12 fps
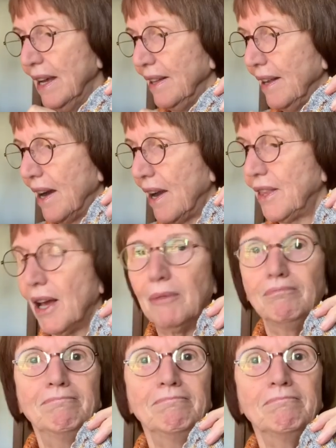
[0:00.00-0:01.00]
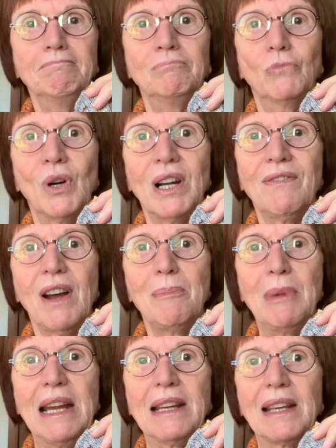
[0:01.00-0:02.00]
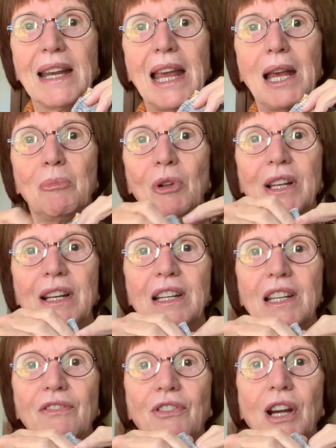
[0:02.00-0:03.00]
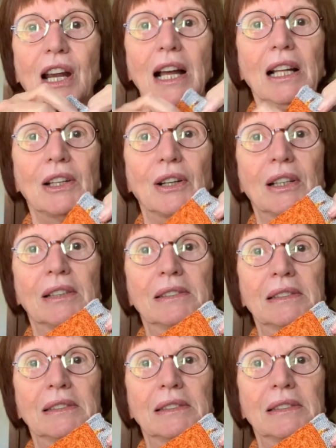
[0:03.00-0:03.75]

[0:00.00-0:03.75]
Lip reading: Then I thought, what if I make the cable in a different color?